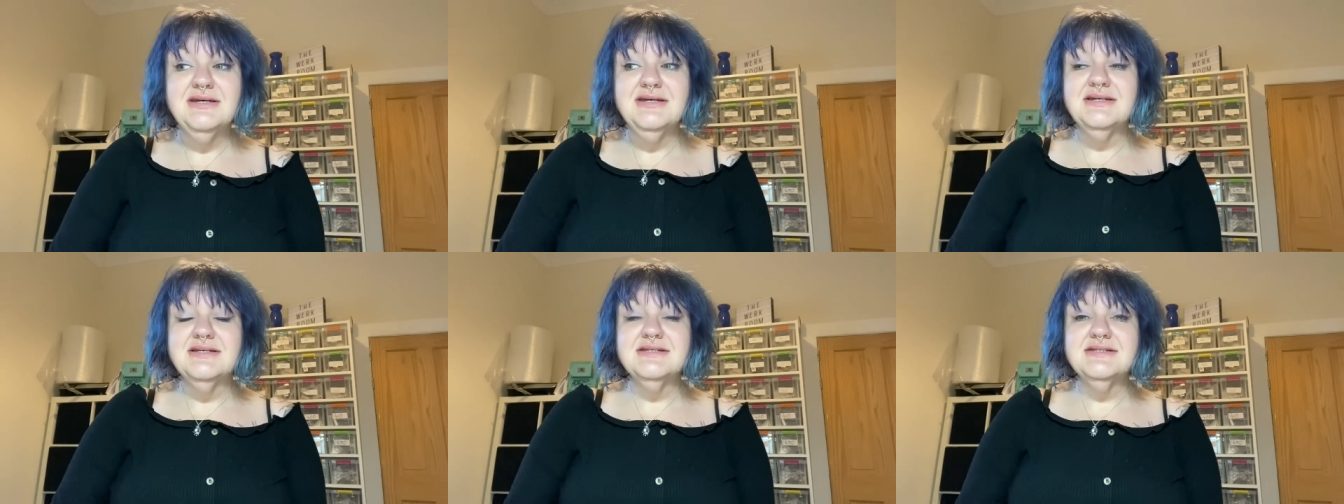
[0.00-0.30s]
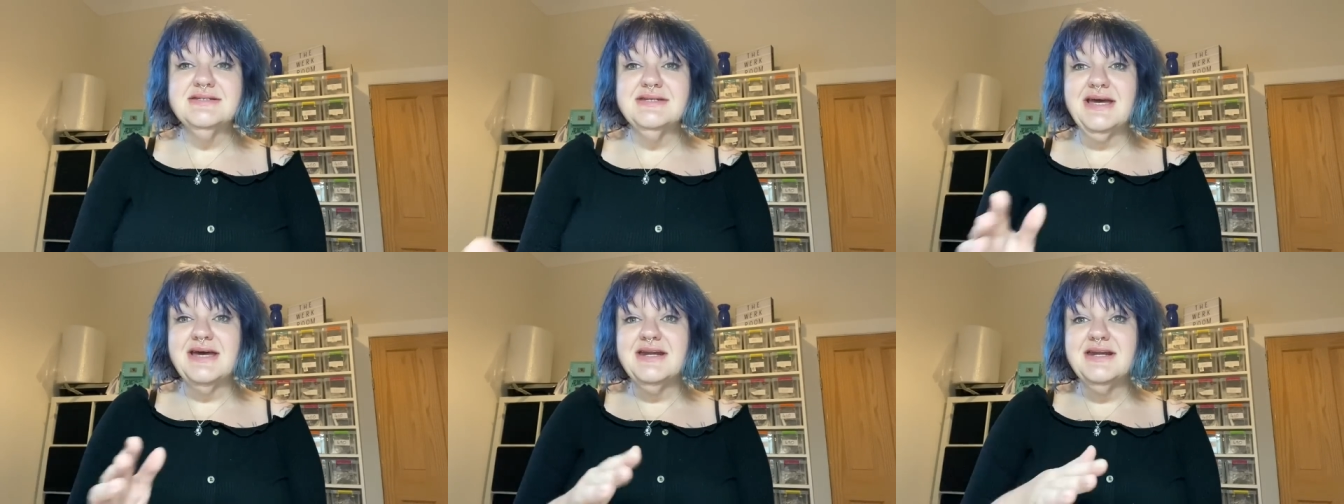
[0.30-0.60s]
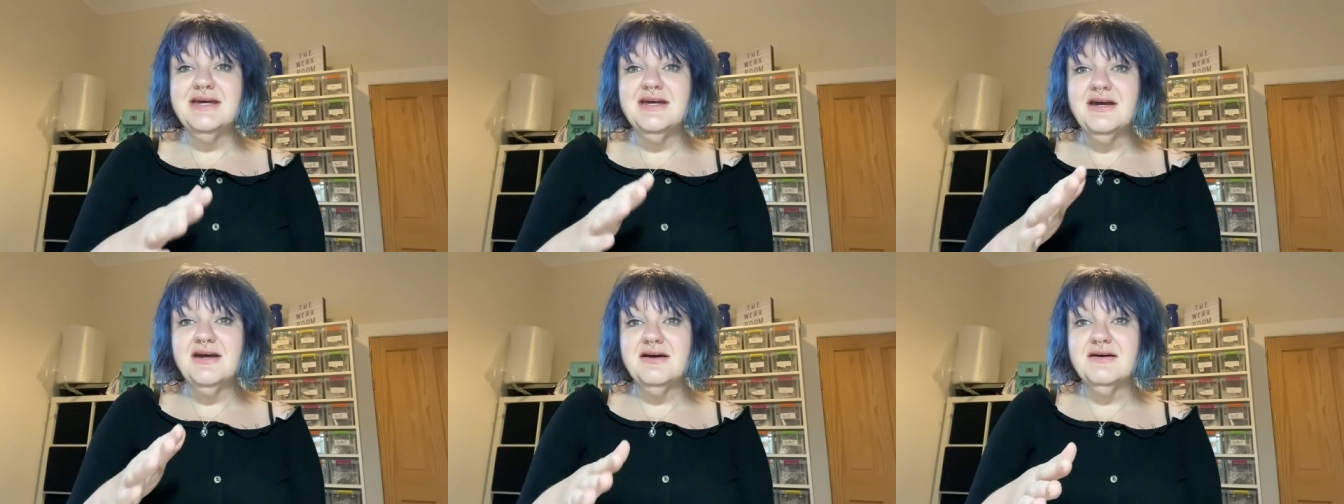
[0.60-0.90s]

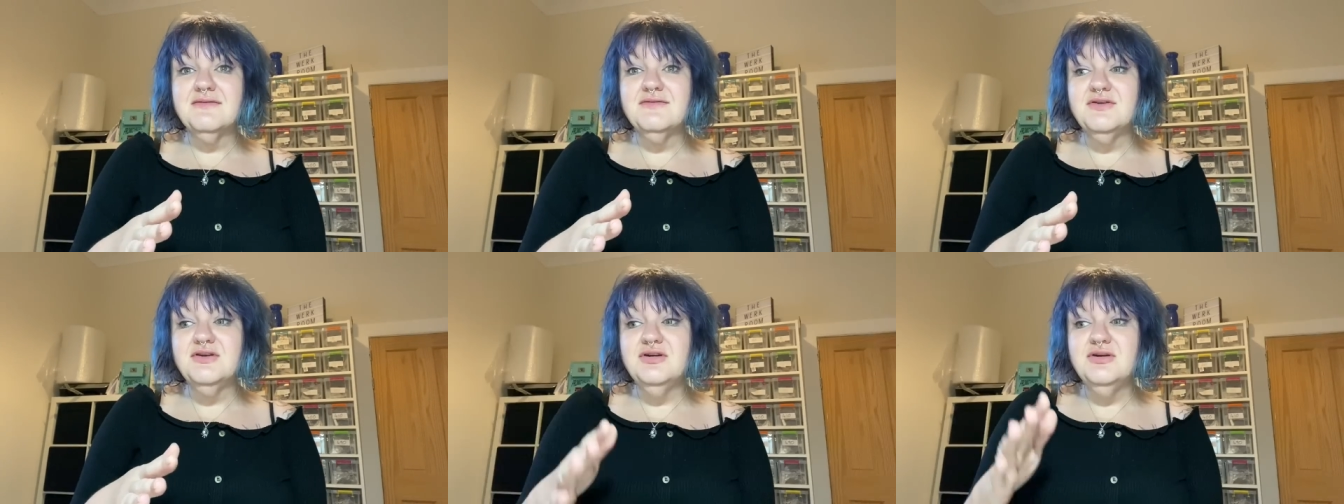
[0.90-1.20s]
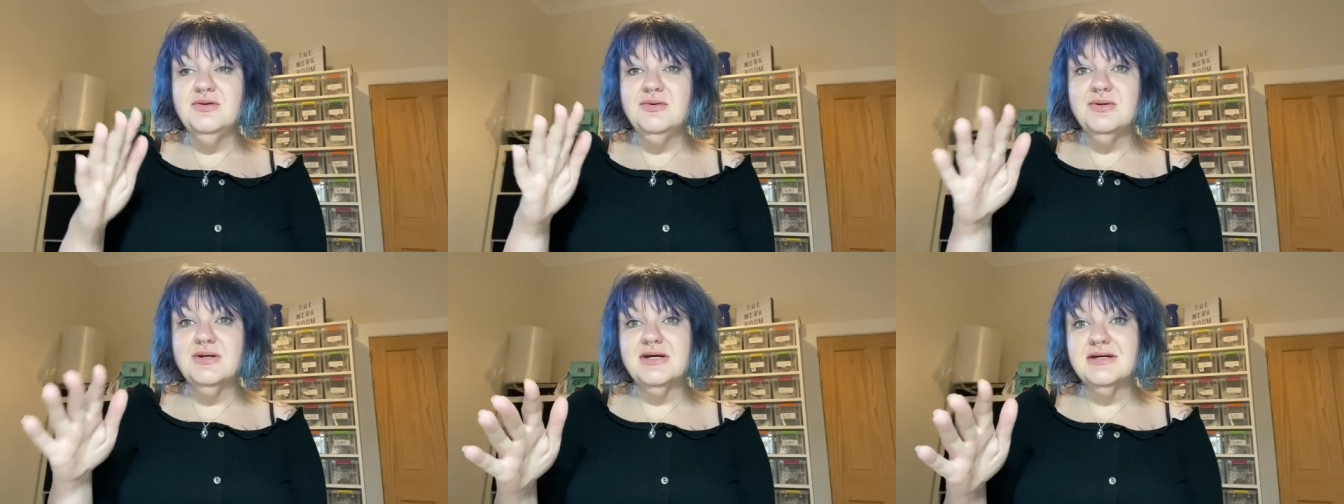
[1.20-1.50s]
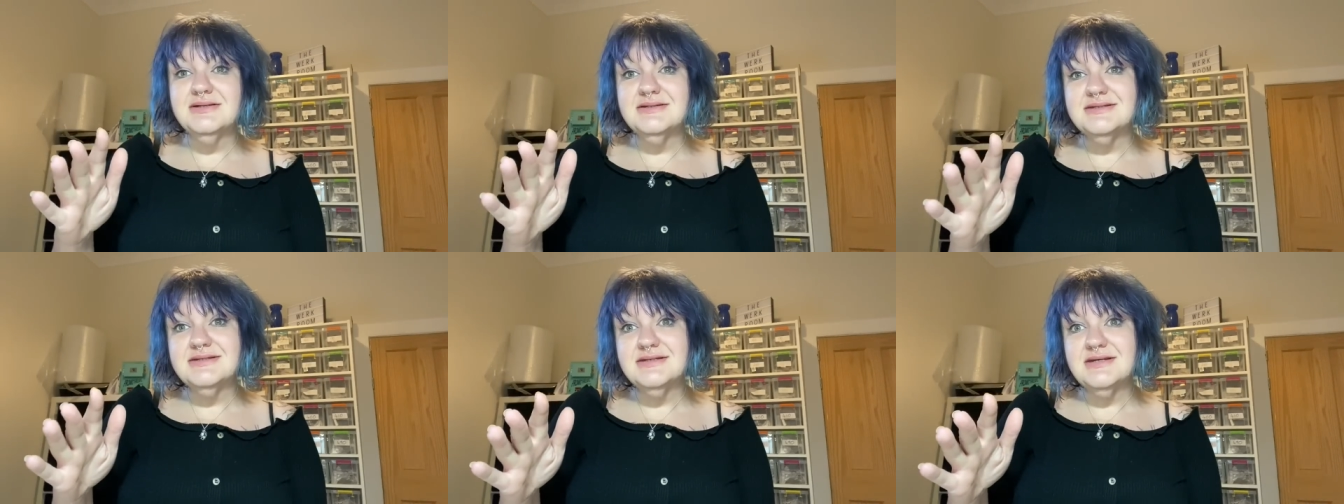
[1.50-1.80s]
Saturday afternoon
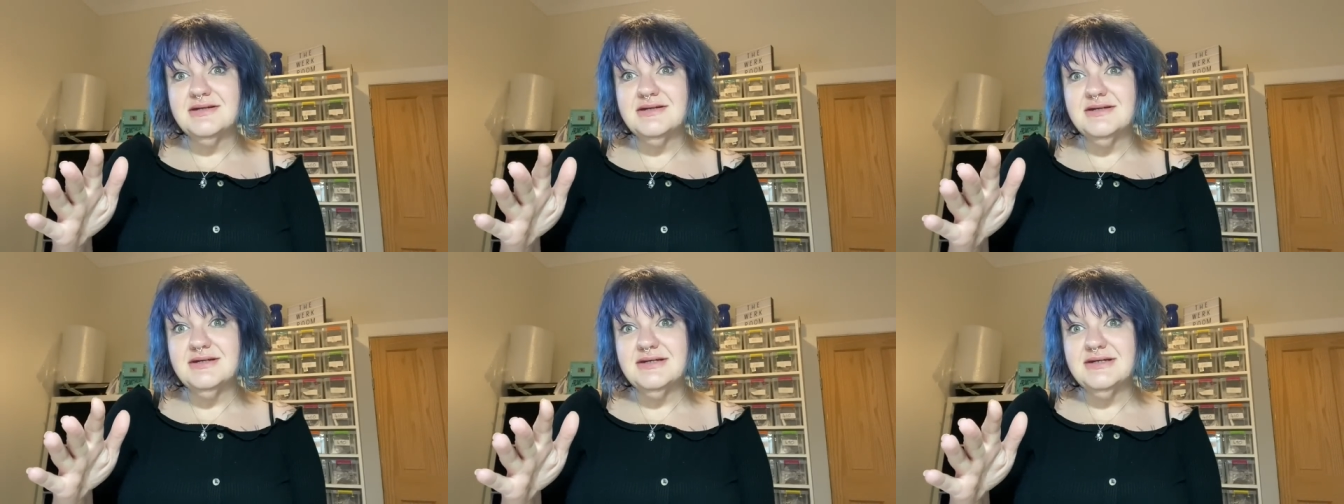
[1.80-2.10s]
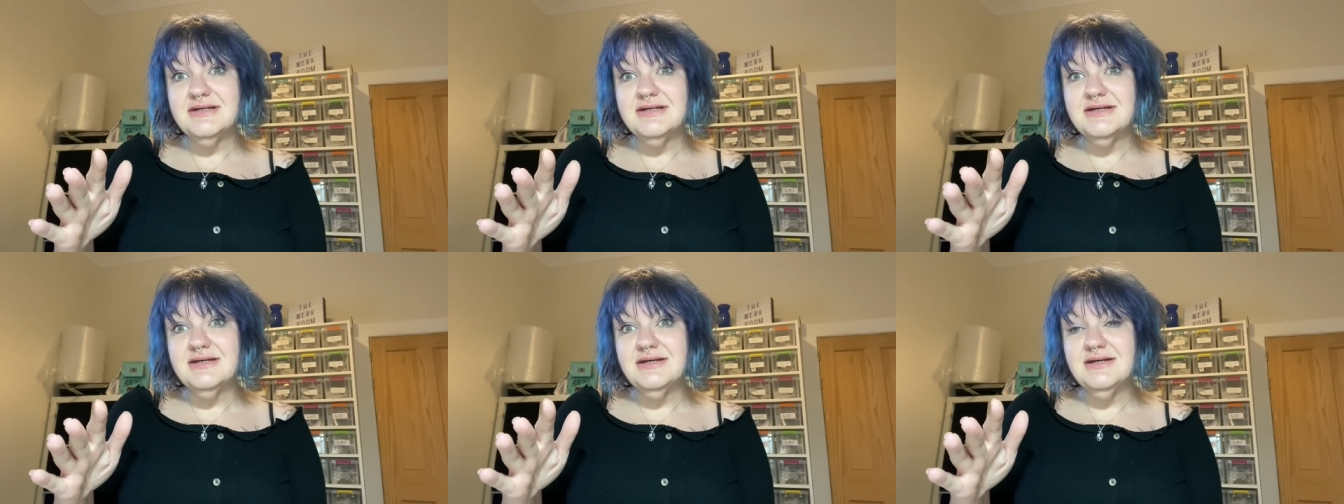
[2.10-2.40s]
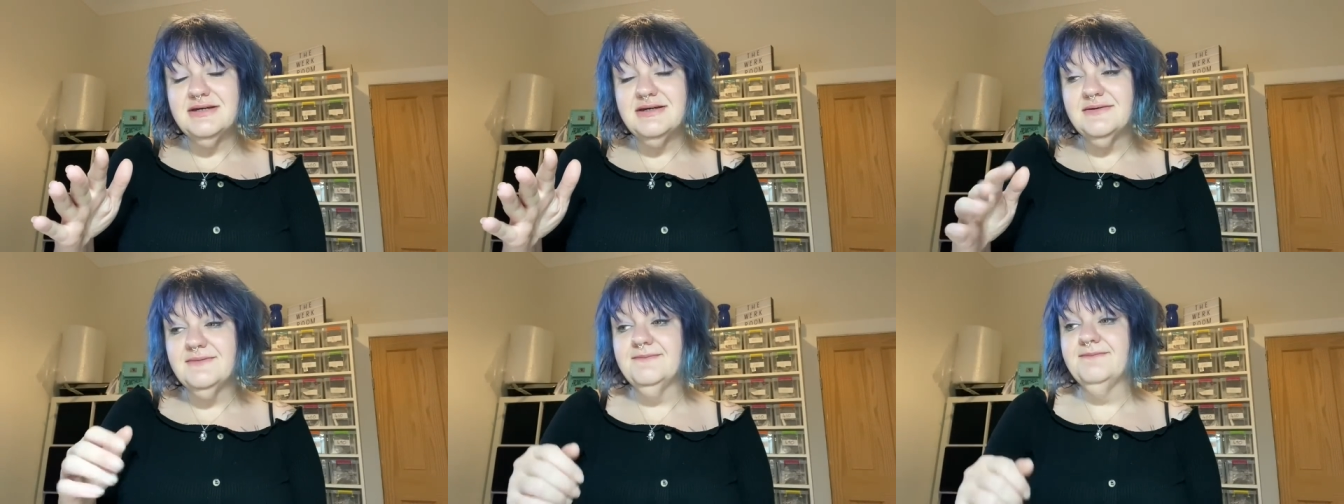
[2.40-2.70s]
and
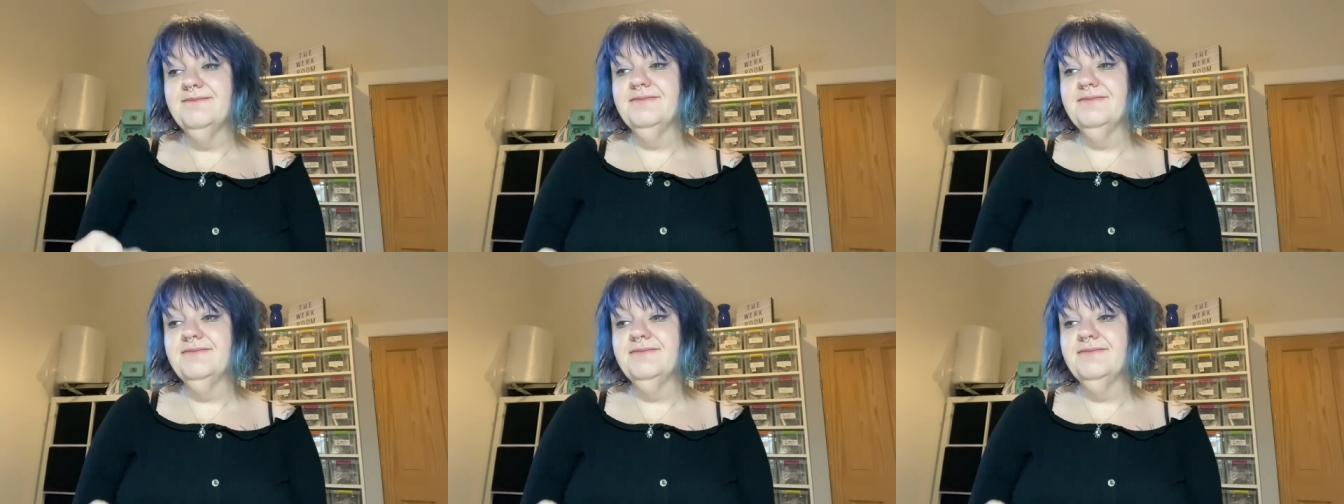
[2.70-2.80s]
Sunday.